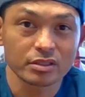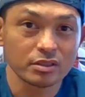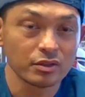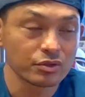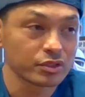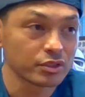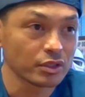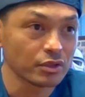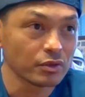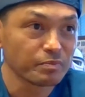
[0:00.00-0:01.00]
You know,
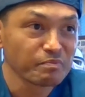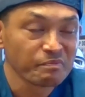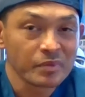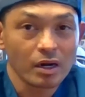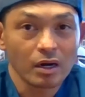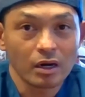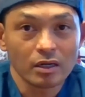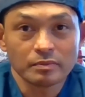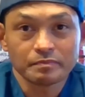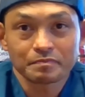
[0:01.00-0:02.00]
so
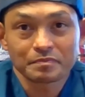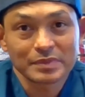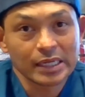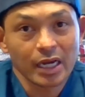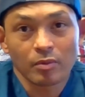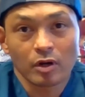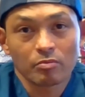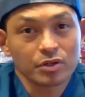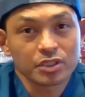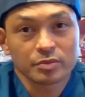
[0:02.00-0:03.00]
um, yeah, I'm all
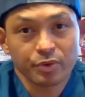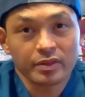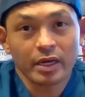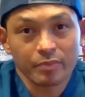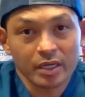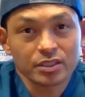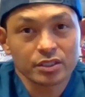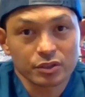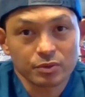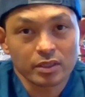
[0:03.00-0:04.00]
about spreading that
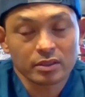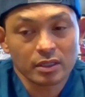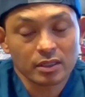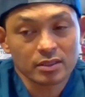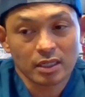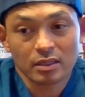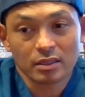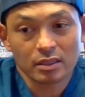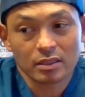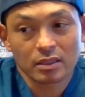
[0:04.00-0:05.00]
message right there because I think